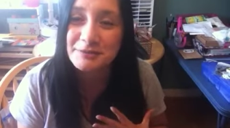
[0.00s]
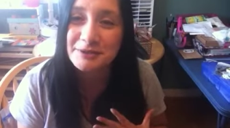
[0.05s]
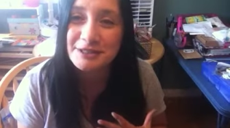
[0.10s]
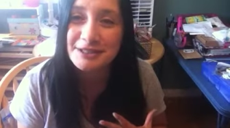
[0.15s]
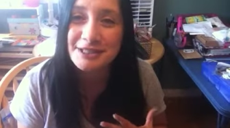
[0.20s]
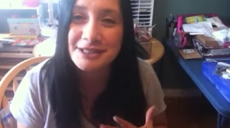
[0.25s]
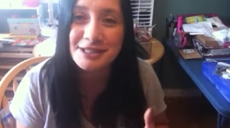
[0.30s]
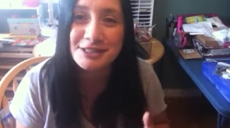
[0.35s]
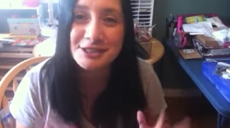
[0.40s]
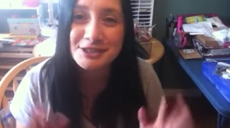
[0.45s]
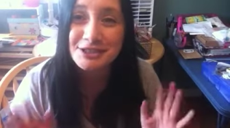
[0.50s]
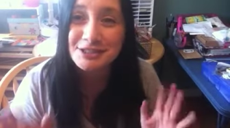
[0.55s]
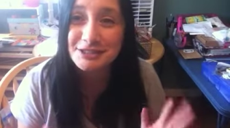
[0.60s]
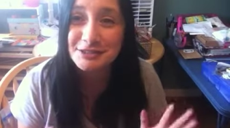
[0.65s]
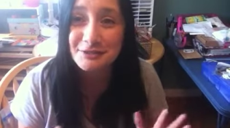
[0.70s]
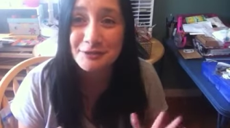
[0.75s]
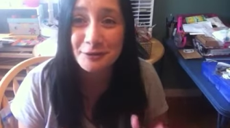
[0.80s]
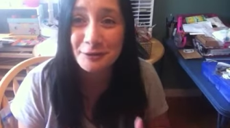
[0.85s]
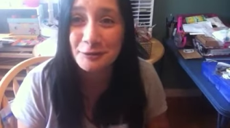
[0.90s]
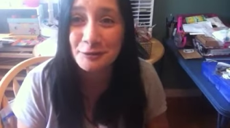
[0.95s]
And she did
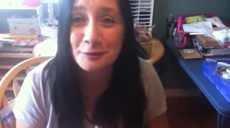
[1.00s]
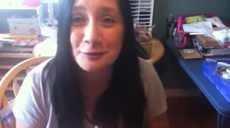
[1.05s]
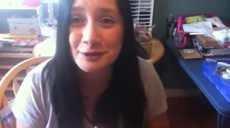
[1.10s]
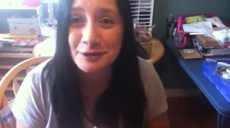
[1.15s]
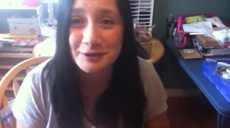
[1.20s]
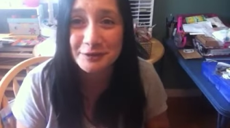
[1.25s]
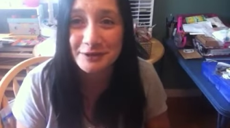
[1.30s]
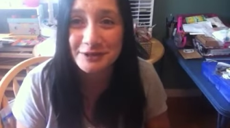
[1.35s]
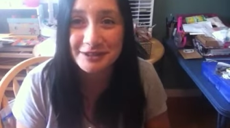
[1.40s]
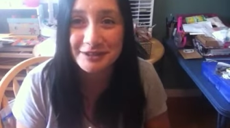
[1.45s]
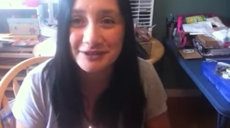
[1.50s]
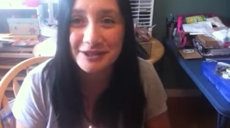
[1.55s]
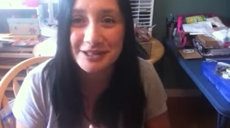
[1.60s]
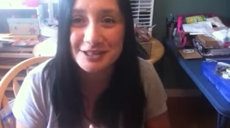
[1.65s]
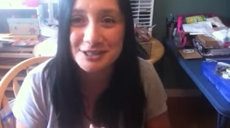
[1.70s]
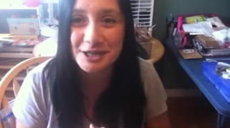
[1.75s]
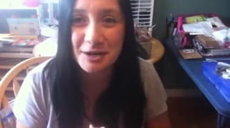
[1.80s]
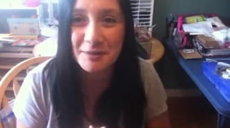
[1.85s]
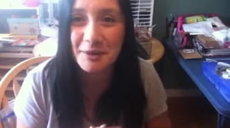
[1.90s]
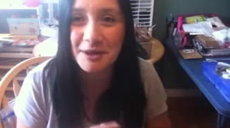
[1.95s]
a really, really
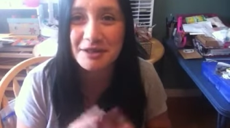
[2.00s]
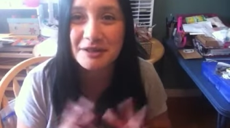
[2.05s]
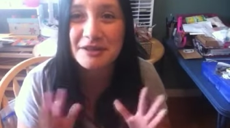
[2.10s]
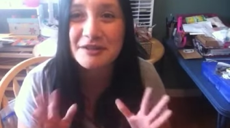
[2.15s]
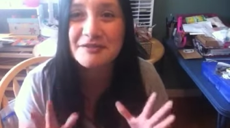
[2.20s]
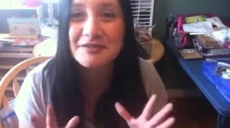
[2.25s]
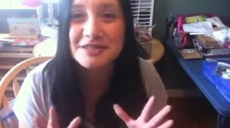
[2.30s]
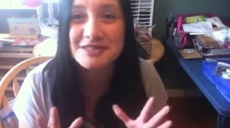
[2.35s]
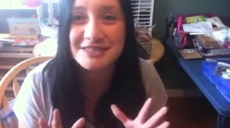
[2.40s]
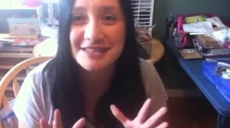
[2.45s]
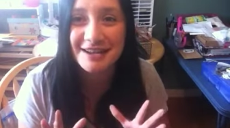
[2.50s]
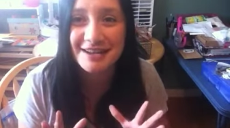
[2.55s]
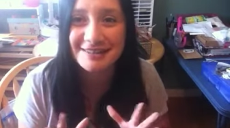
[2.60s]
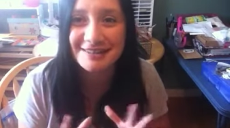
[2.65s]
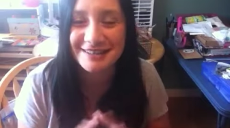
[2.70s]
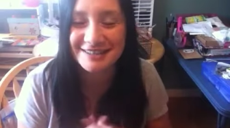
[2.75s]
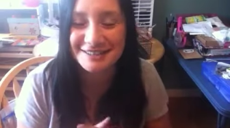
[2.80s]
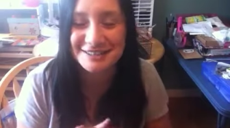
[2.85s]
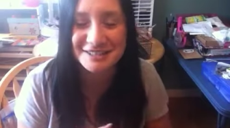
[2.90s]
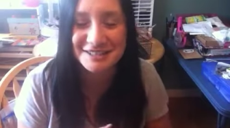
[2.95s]
great job. I love the sign
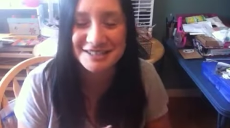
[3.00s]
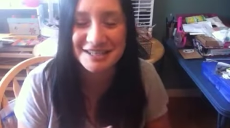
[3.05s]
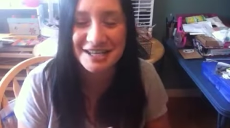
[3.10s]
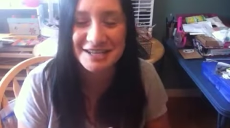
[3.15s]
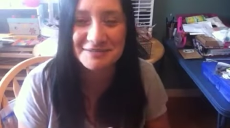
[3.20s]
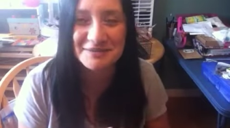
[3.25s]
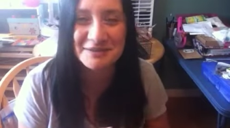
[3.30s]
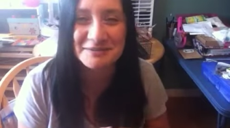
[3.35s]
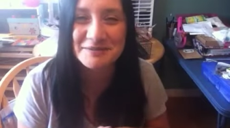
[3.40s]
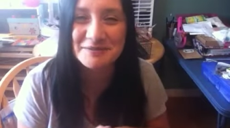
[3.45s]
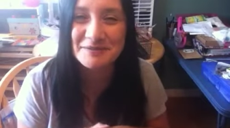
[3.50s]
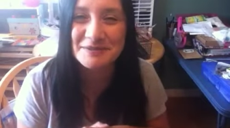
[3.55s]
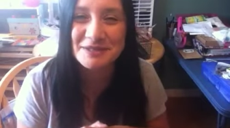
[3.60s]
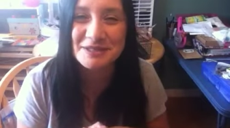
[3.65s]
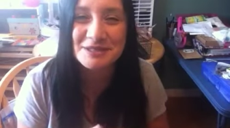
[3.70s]
that she came up with.